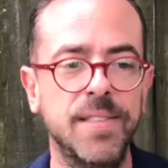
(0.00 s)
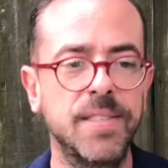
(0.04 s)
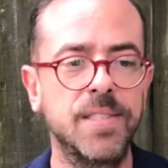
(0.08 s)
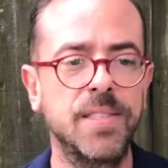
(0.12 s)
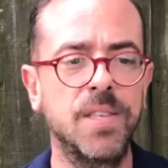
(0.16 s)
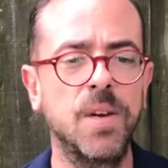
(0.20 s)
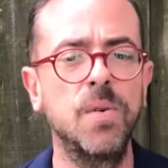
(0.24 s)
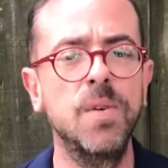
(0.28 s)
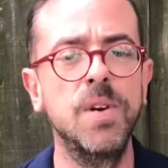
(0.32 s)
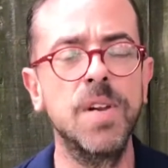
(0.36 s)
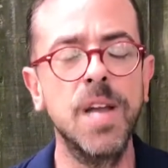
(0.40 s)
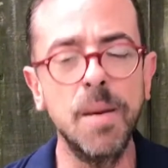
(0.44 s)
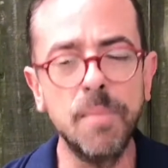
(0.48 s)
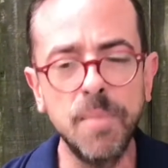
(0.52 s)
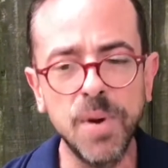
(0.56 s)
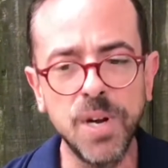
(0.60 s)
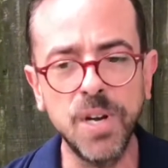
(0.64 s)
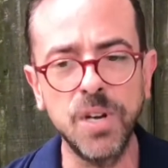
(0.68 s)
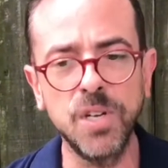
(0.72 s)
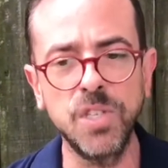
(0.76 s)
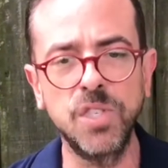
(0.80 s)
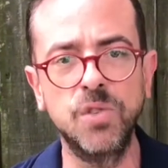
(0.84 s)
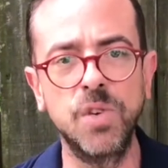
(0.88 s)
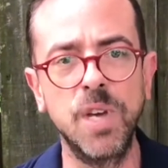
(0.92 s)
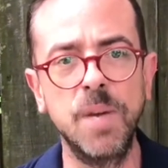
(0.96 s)
So number
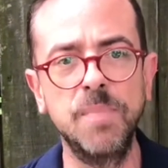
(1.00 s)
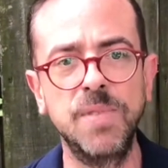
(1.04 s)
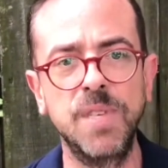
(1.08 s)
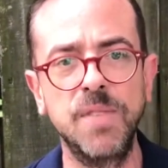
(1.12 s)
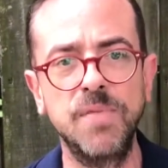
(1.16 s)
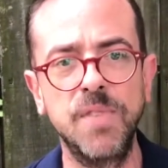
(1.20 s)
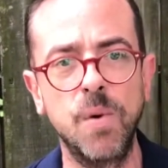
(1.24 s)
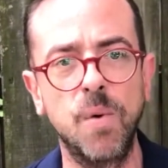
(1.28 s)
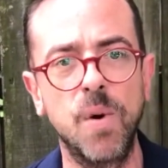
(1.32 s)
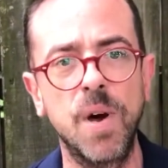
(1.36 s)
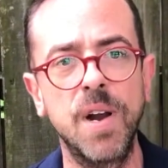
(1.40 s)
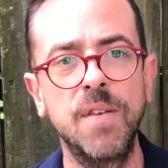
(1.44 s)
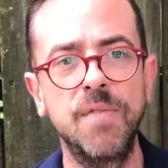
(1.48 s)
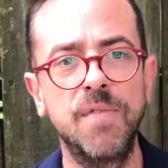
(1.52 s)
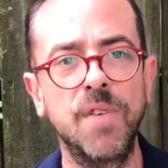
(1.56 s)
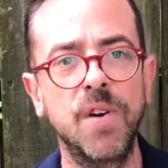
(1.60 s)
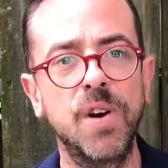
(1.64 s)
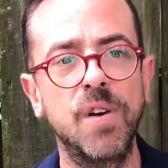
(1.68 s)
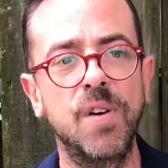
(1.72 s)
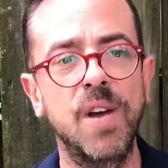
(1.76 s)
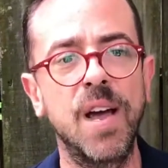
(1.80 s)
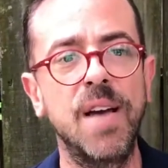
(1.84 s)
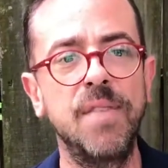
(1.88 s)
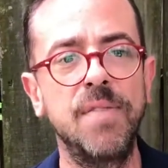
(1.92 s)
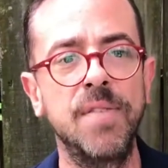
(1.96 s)
your strips if you want a
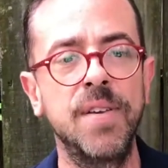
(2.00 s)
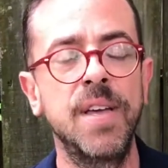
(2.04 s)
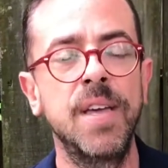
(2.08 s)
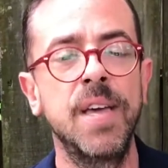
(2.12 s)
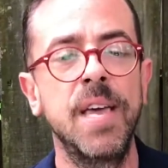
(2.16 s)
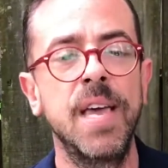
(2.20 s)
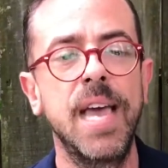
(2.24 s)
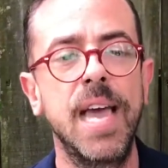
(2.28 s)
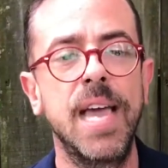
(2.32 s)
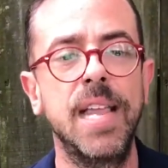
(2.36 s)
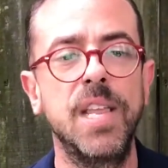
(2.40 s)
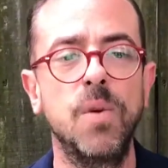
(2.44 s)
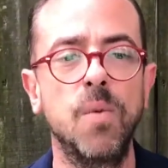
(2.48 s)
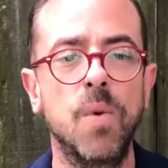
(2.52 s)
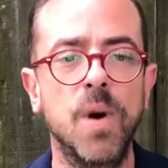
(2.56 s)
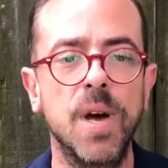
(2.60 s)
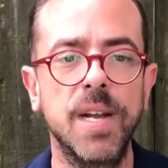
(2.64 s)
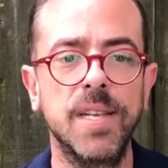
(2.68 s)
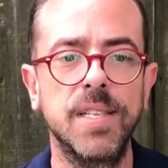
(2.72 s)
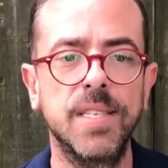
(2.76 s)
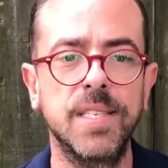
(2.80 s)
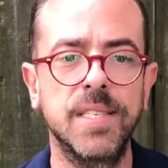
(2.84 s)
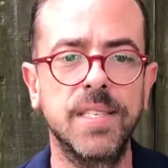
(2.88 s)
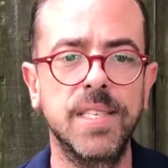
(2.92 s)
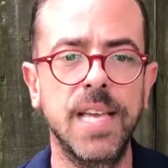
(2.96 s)
photograph and you want
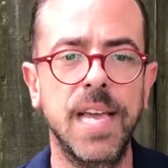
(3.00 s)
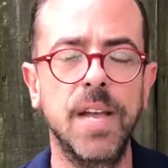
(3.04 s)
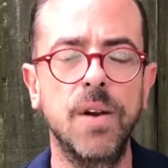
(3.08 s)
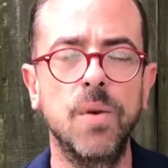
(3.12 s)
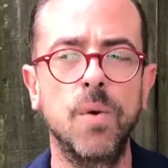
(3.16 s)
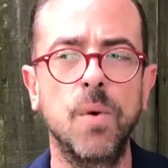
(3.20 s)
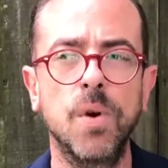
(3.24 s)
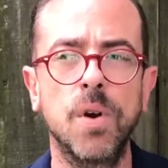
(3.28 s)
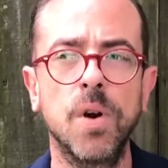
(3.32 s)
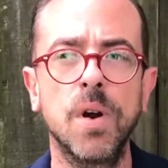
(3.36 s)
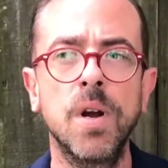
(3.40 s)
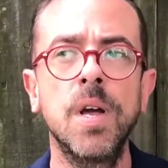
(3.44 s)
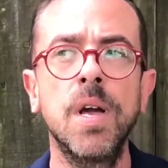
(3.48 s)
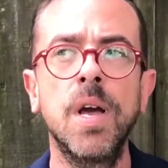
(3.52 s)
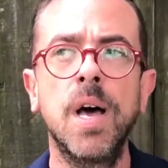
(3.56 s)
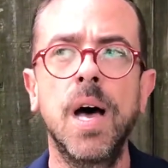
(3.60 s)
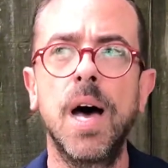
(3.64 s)
it to stay in order.